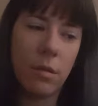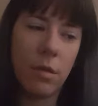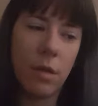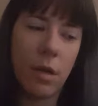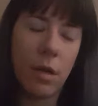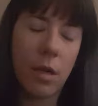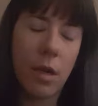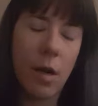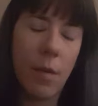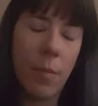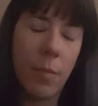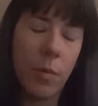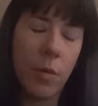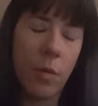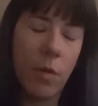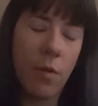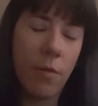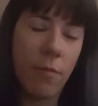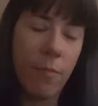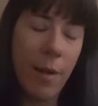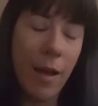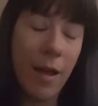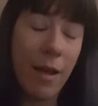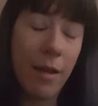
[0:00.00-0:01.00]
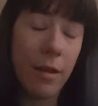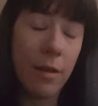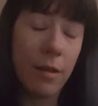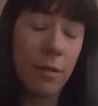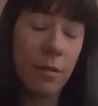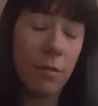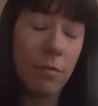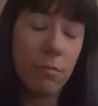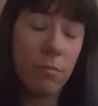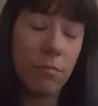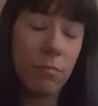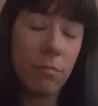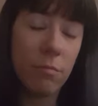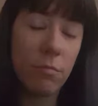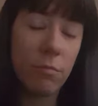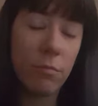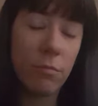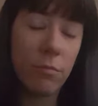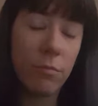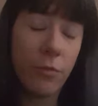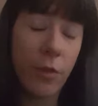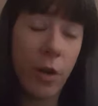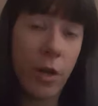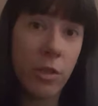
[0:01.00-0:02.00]
a couple of my
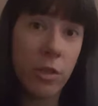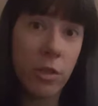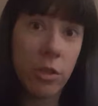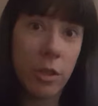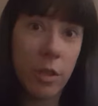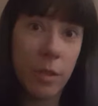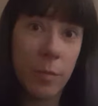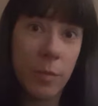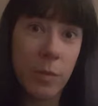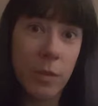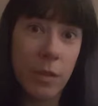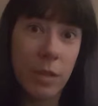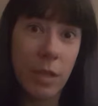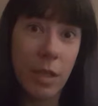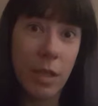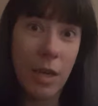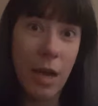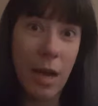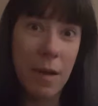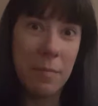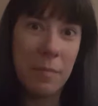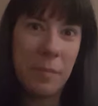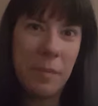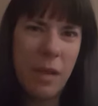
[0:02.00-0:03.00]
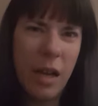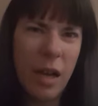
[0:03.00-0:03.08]
friendships that I'm